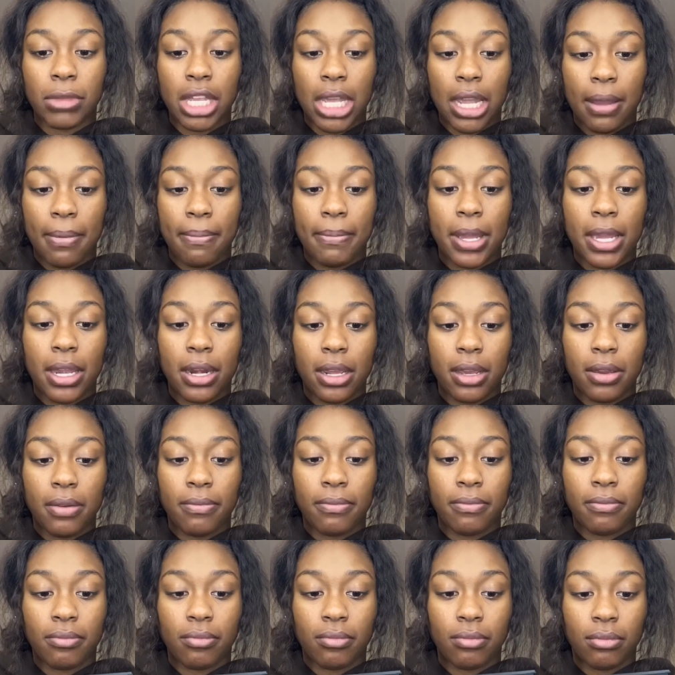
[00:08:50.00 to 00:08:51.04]
A minute.
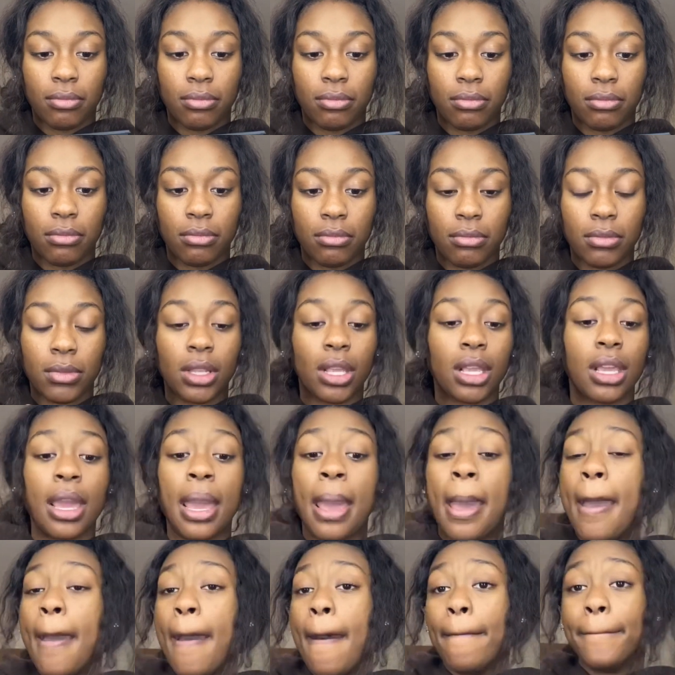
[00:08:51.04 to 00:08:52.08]

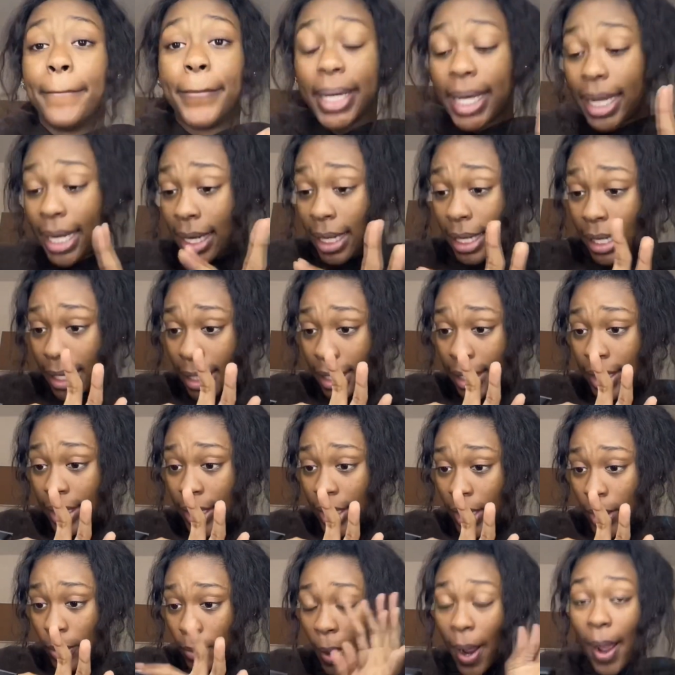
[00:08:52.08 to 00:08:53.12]
But it look
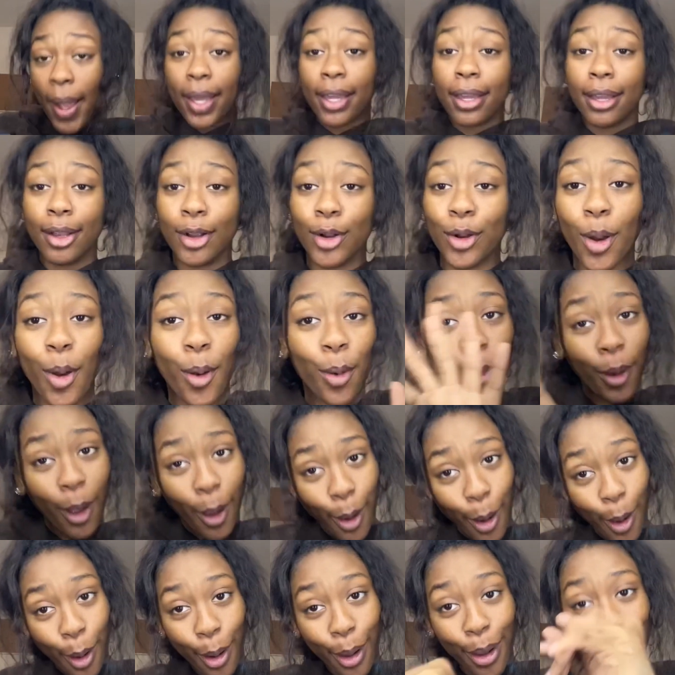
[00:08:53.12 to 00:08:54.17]

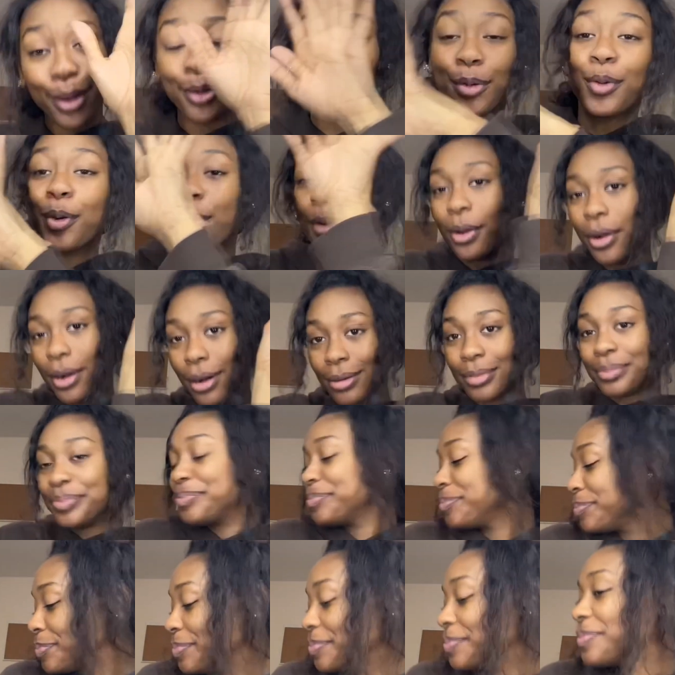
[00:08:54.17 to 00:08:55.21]
good right
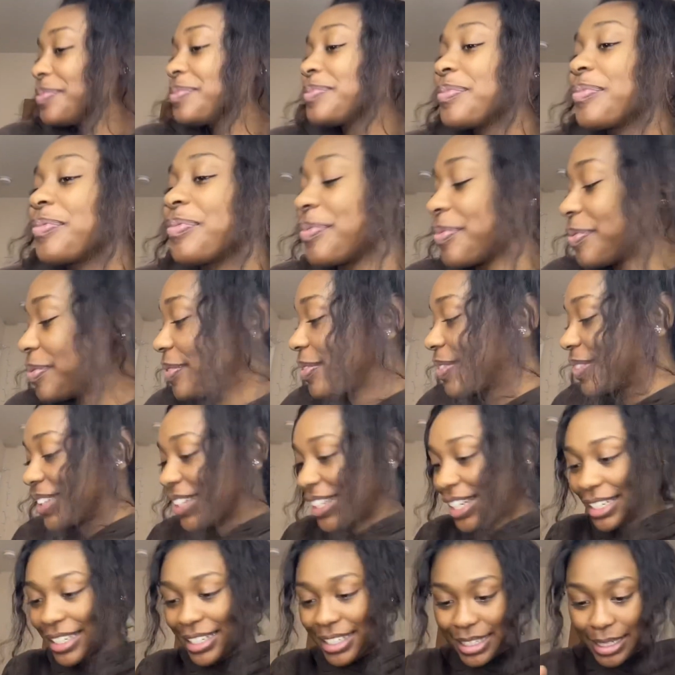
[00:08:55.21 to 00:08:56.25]
here,
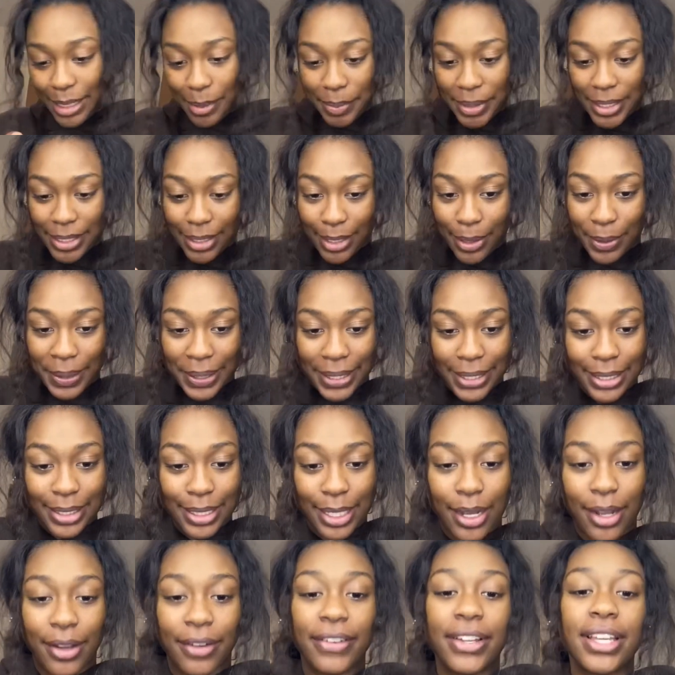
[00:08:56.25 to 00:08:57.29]
okay? Let me turn this
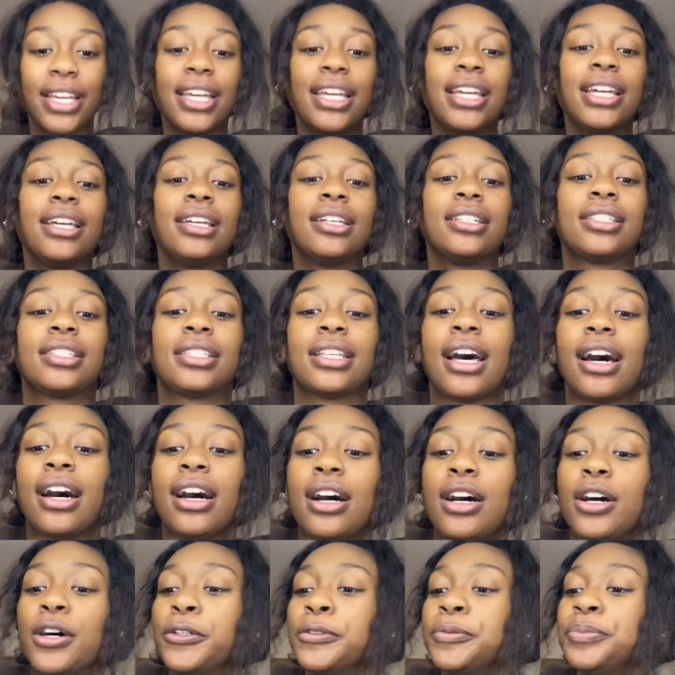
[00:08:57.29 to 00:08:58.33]
off.
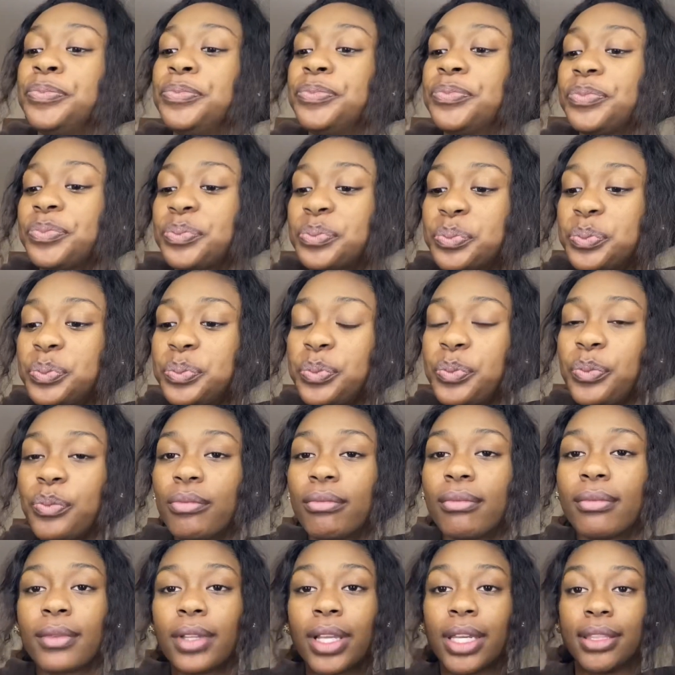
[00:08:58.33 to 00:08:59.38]
So,
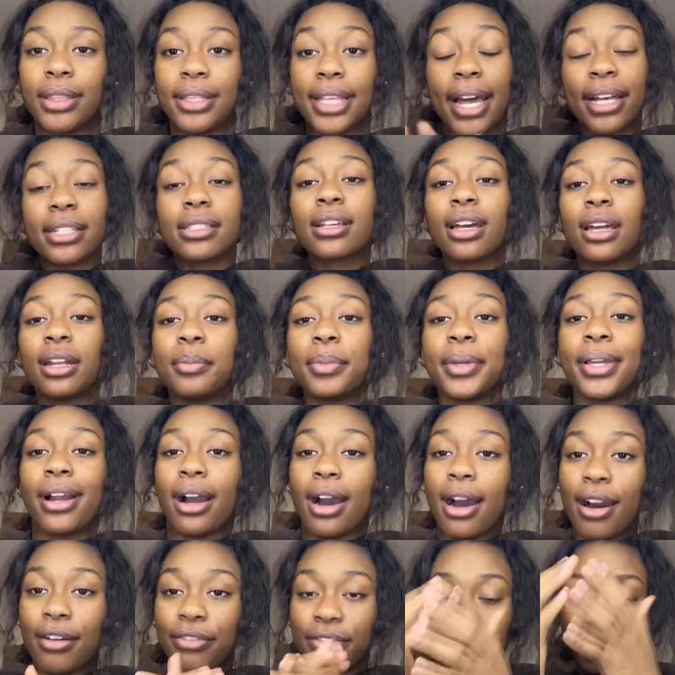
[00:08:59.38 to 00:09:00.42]
that's going to be
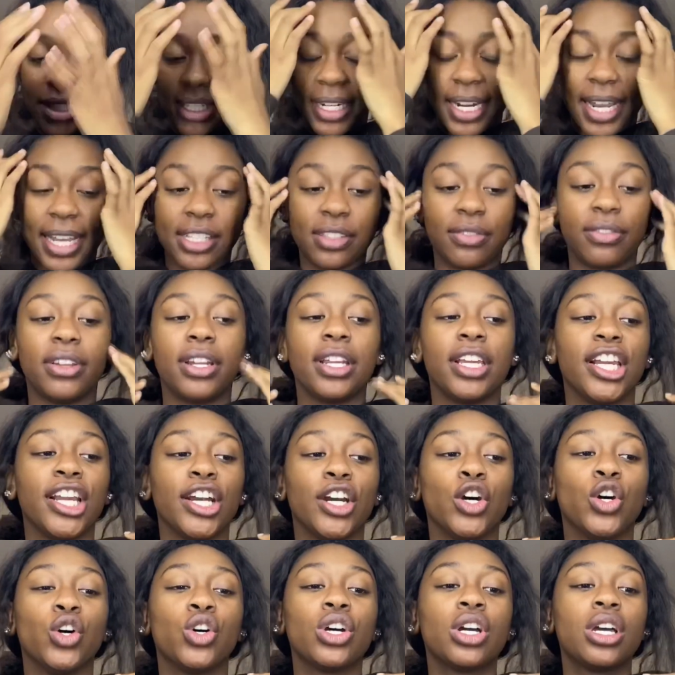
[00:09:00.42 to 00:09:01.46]
all for today's
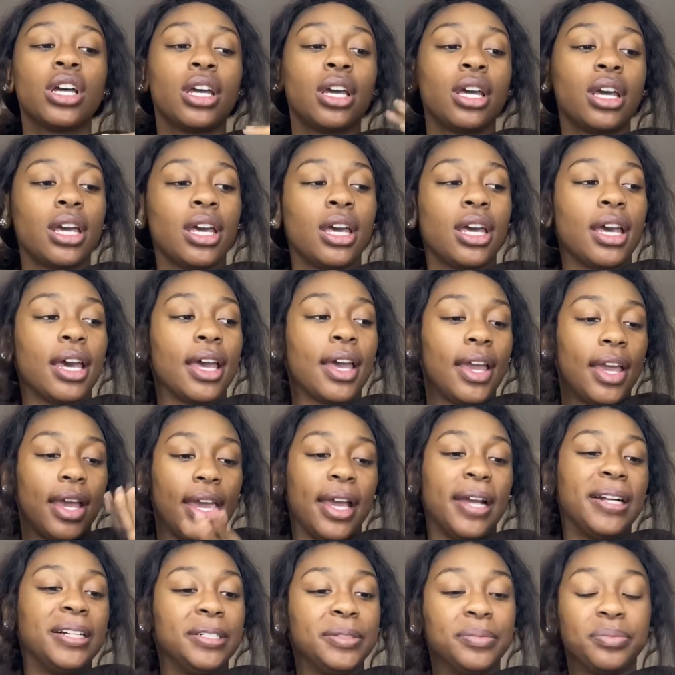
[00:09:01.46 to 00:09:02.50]
video.
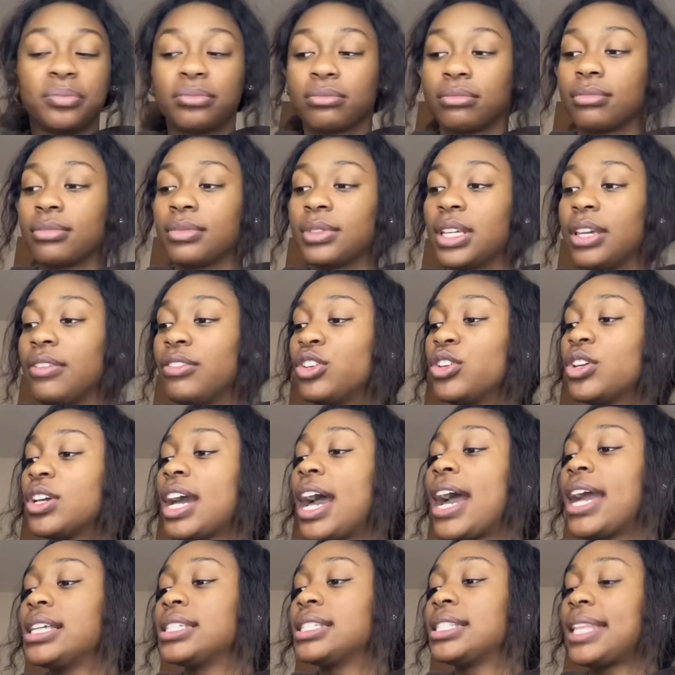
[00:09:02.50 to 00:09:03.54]
Giving you
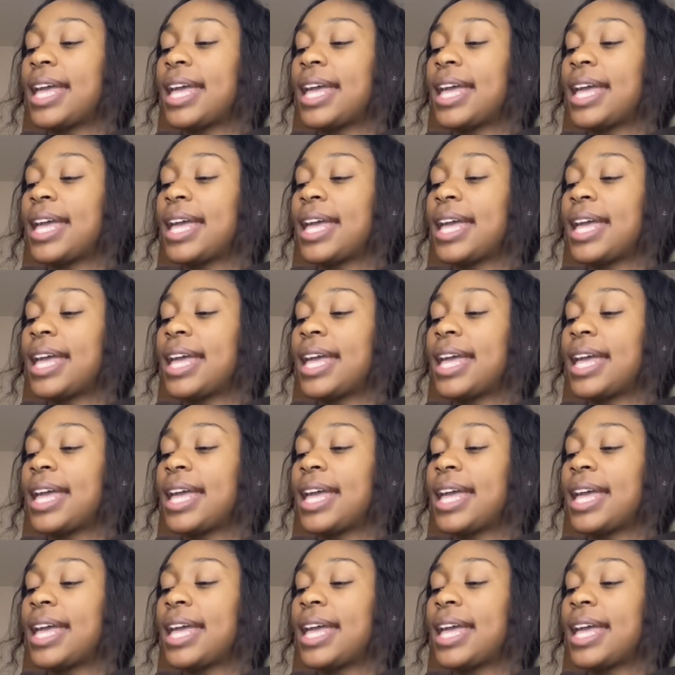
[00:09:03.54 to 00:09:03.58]
guys